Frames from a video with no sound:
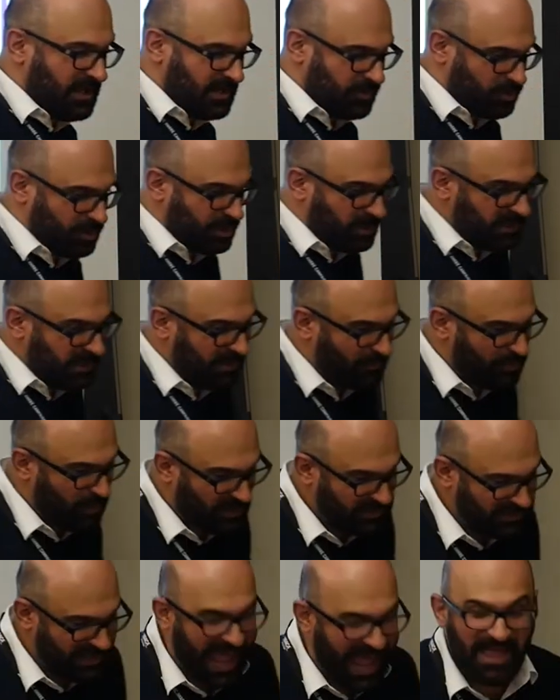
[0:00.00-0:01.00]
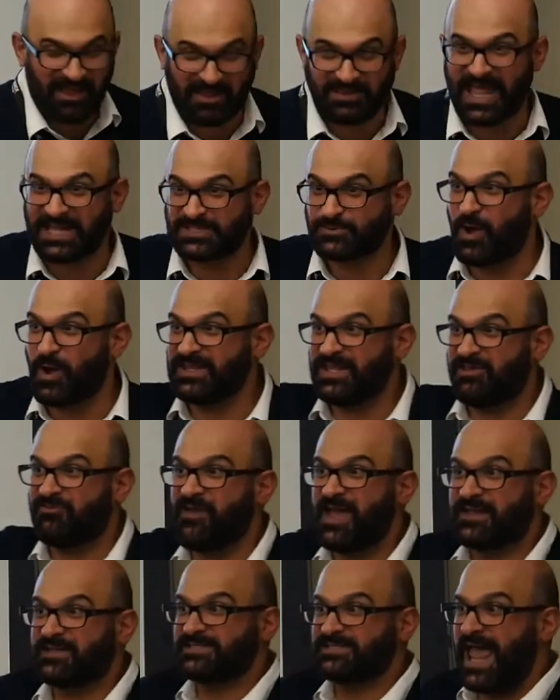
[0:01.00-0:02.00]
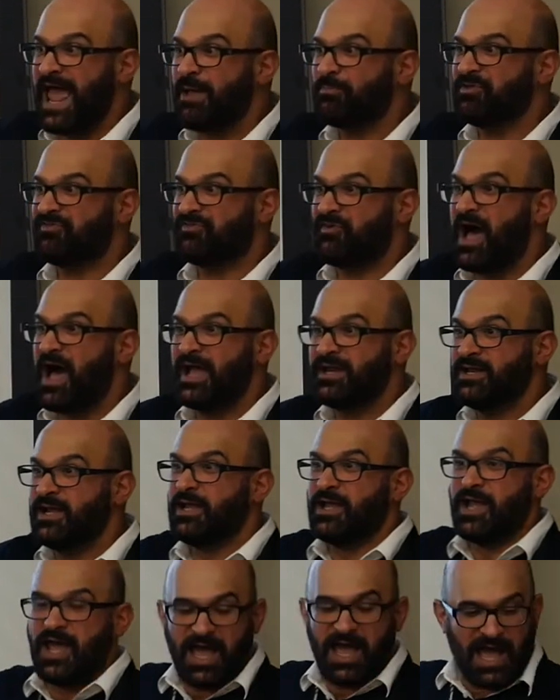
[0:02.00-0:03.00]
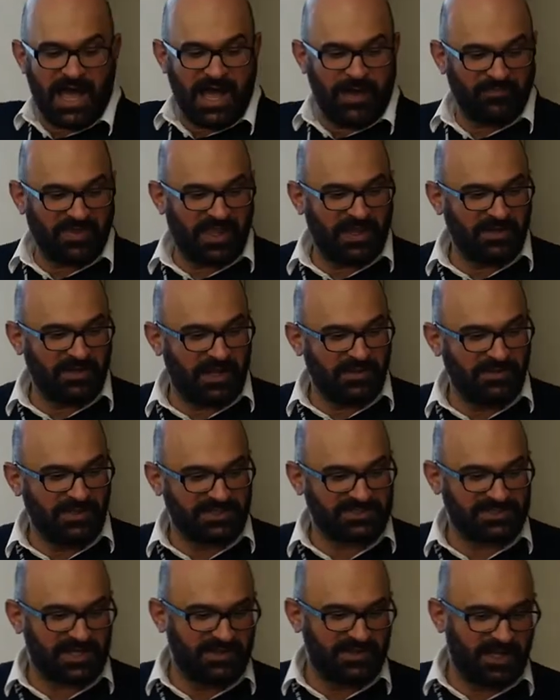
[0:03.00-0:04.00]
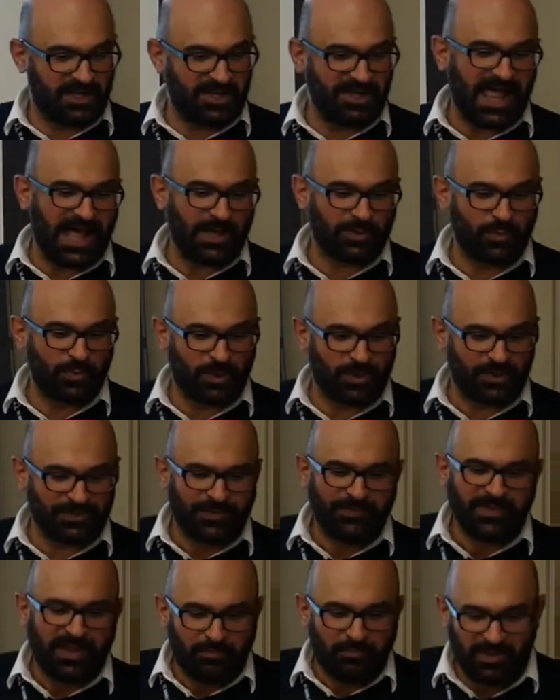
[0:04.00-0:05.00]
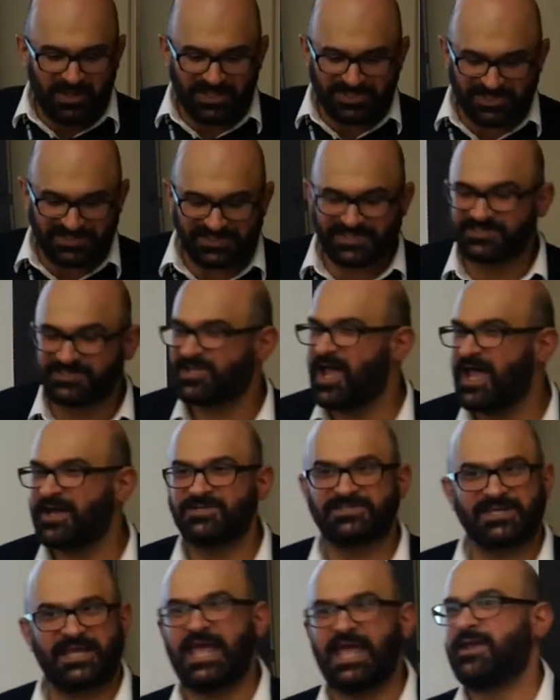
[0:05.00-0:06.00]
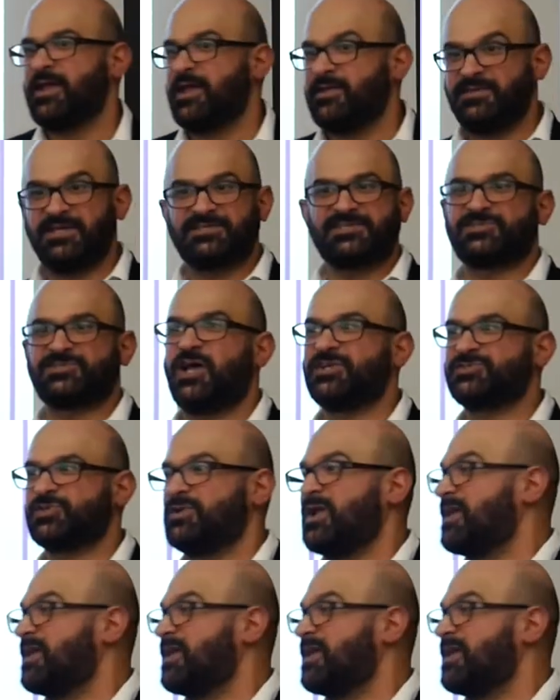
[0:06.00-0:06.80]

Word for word: really, that's why the effect is amplified um, in, in, this, in the cloud world. Malicious insiders, again, this is also